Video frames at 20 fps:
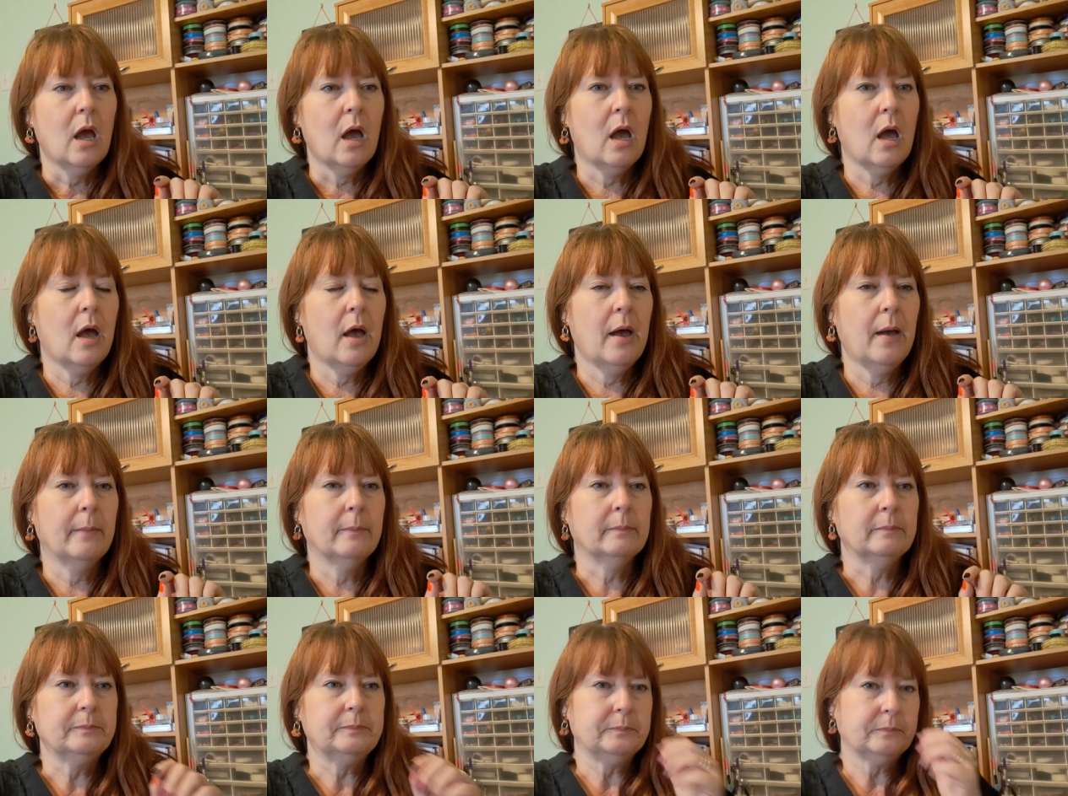
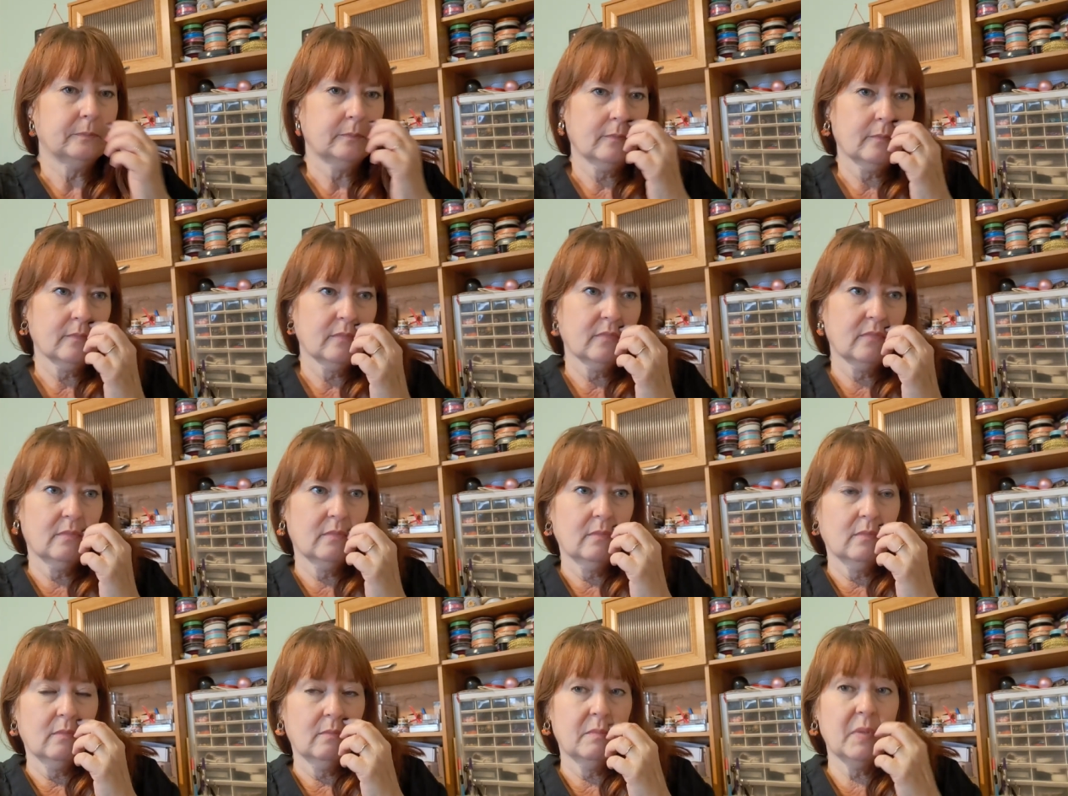Um,
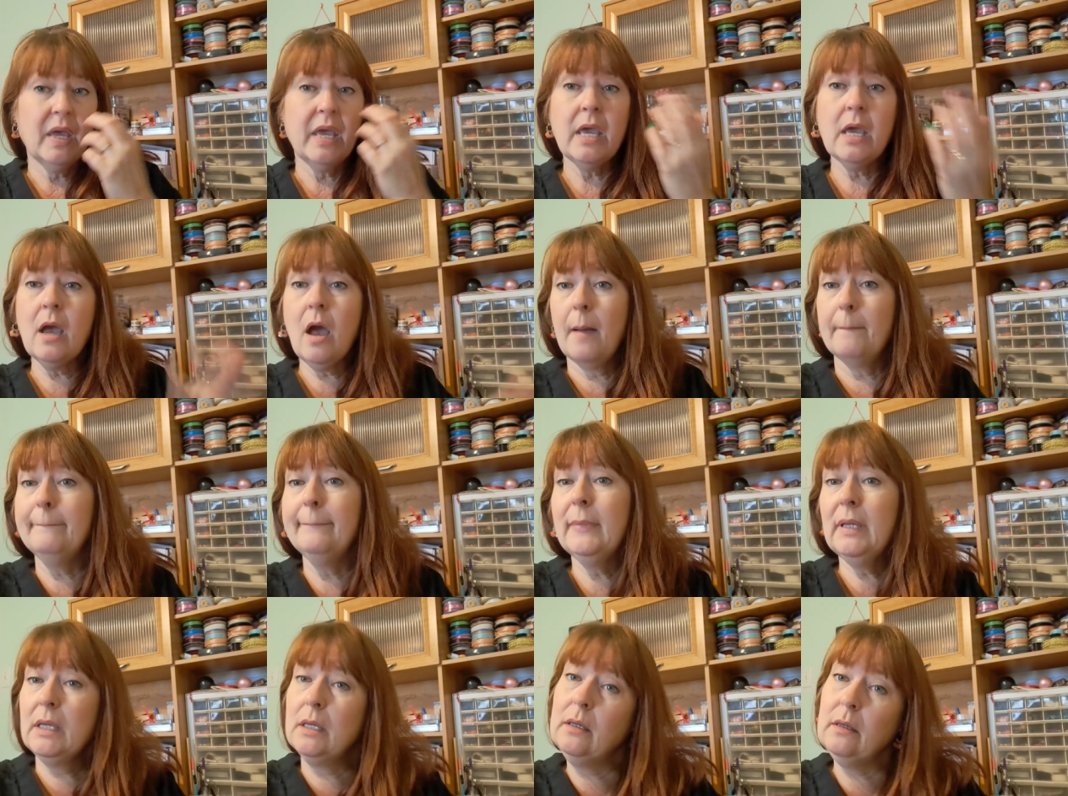but he got
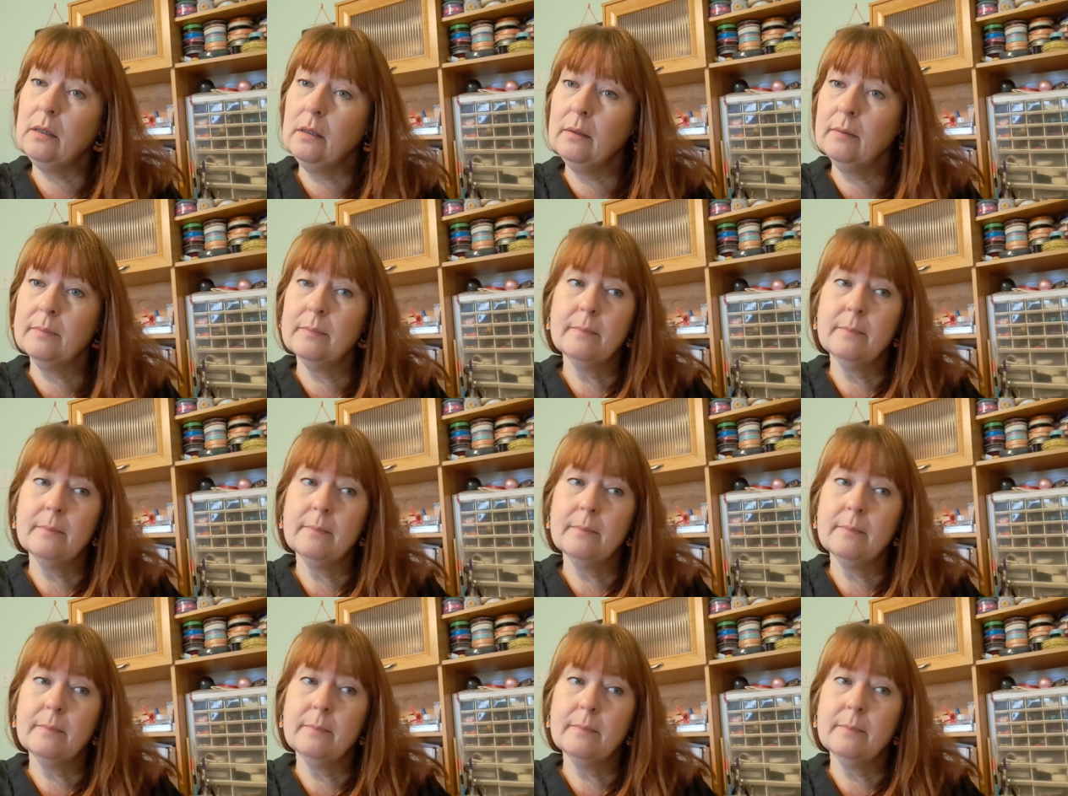me,